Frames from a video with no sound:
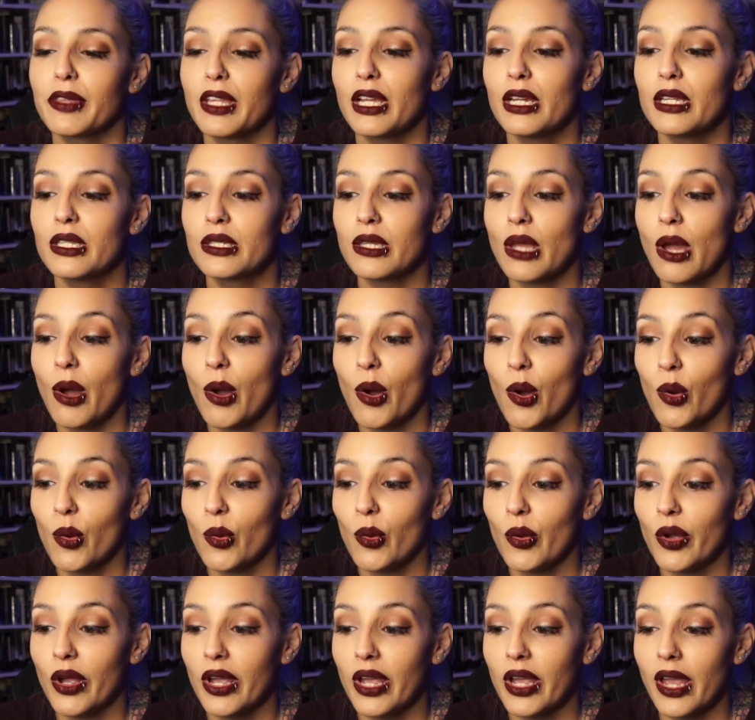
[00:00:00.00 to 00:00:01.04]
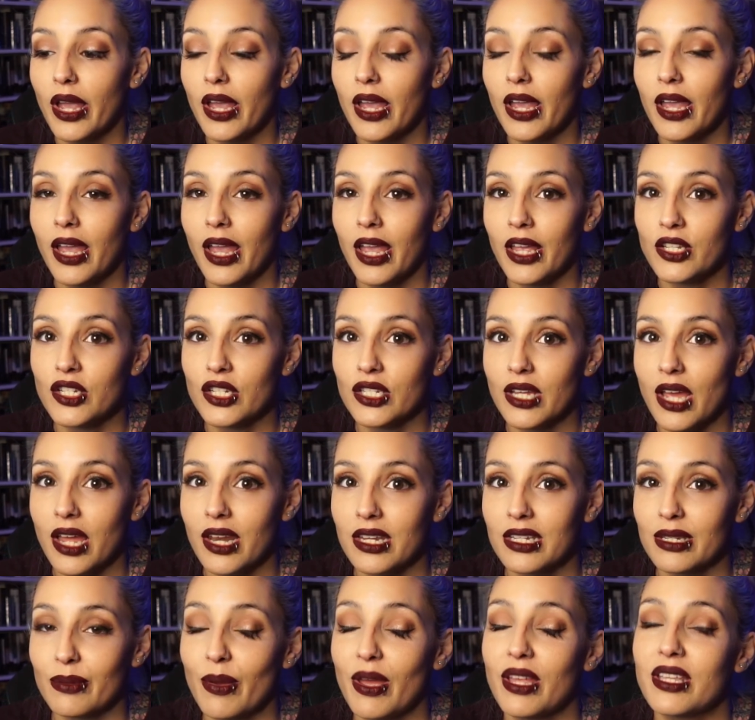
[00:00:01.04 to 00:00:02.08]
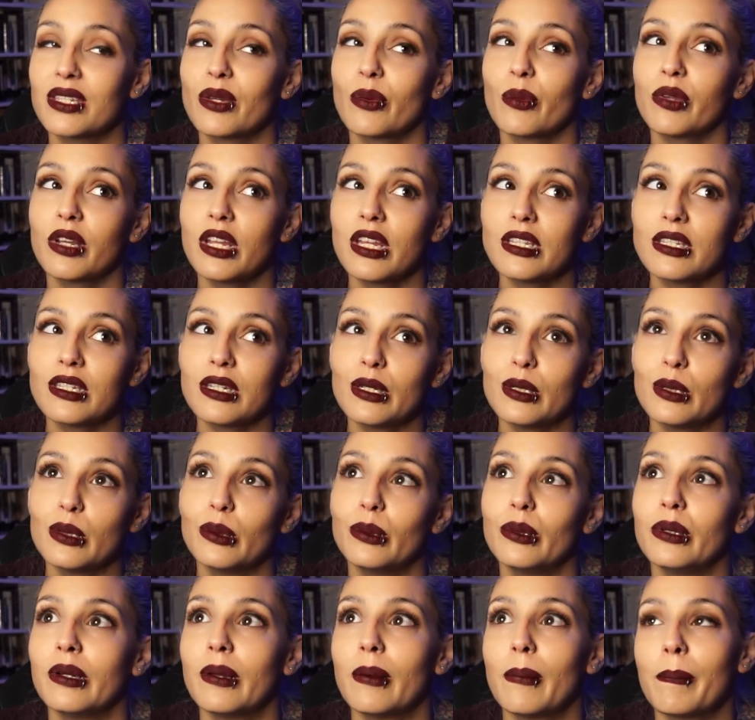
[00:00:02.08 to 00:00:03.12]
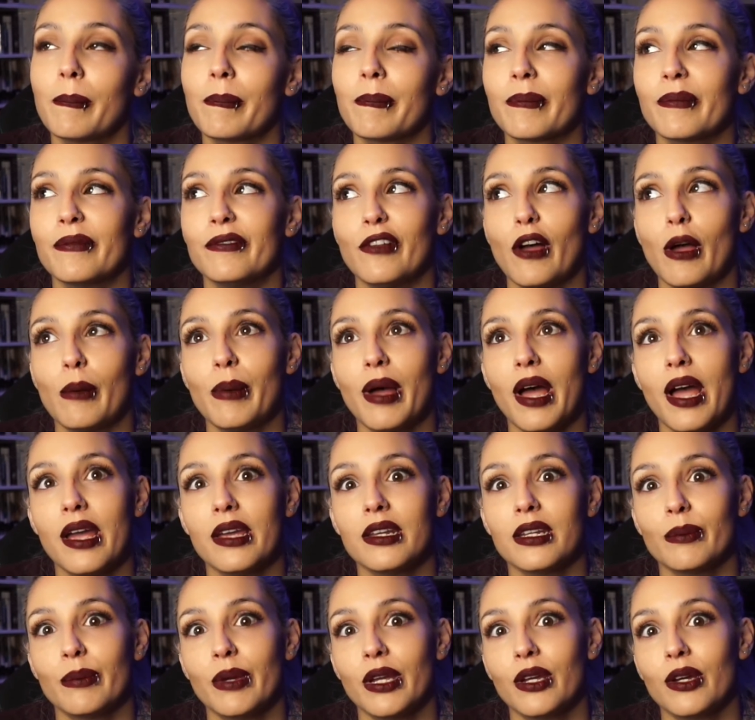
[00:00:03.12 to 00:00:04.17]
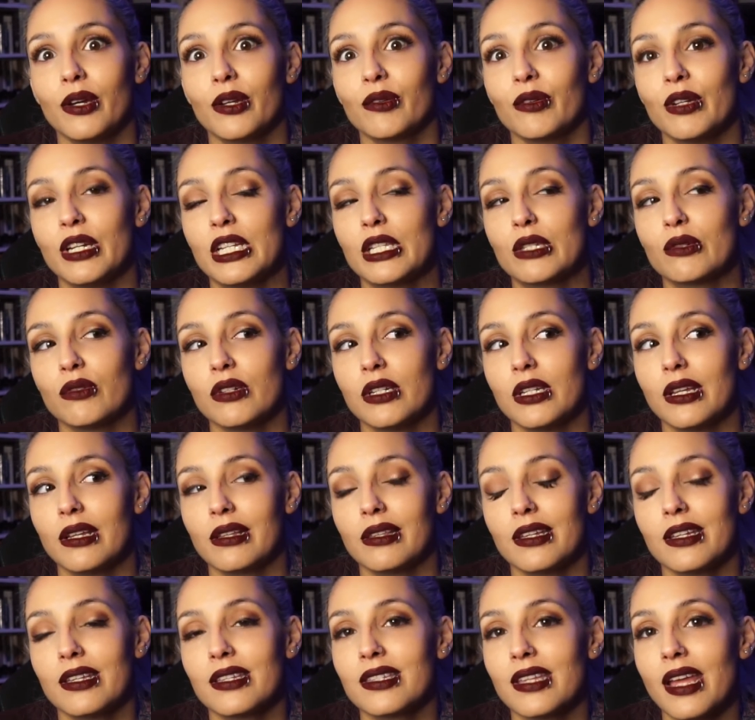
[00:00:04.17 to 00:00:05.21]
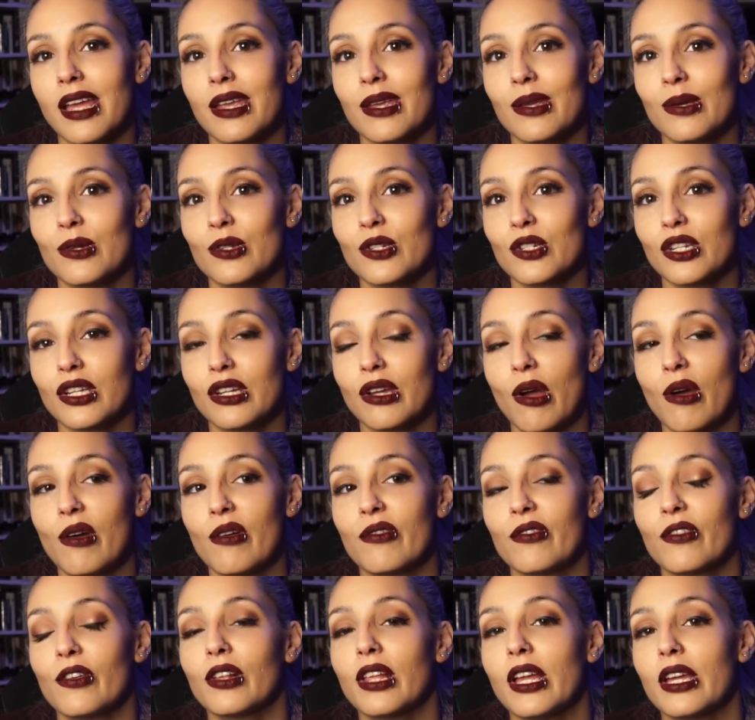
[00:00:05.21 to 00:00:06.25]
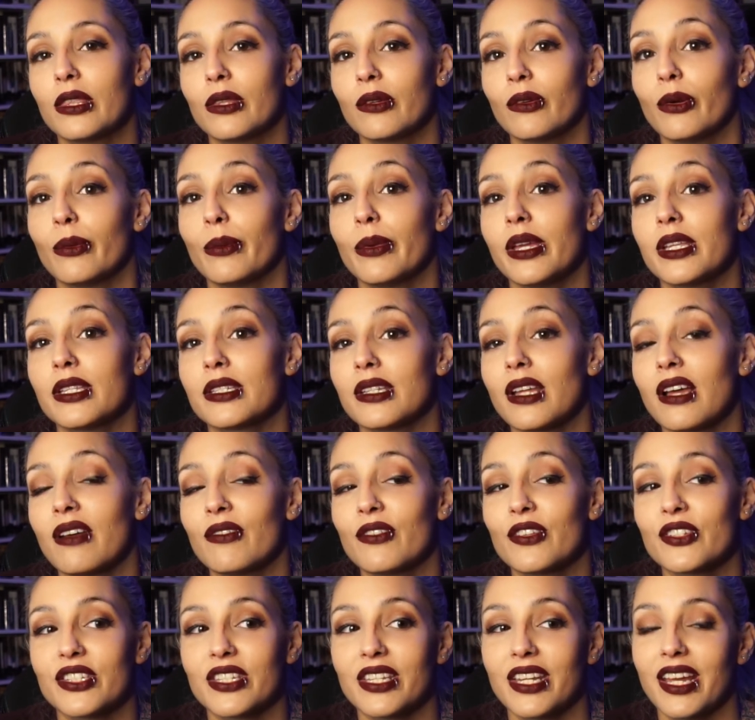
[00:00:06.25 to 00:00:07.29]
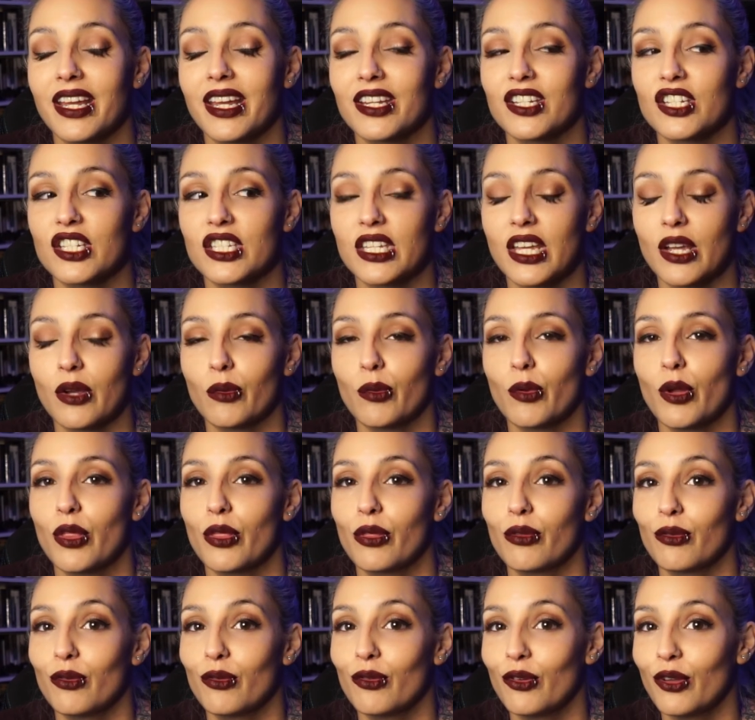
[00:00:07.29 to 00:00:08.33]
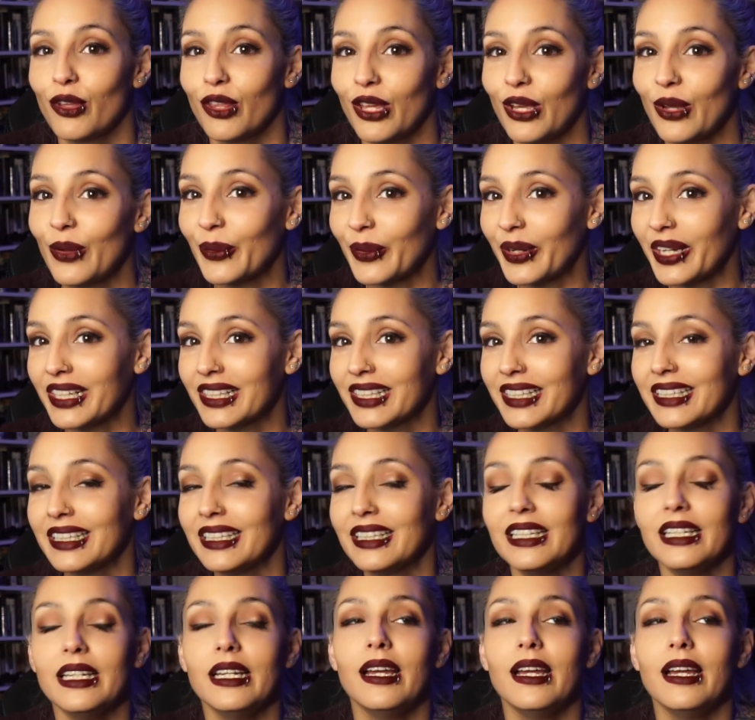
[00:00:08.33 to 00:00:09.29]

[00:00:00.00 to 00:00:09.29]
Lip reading: So it just kind of depends. And when I do fall behind on my Goodreads reading list, I usually go for like the romance novels that I could just like run through really quickly.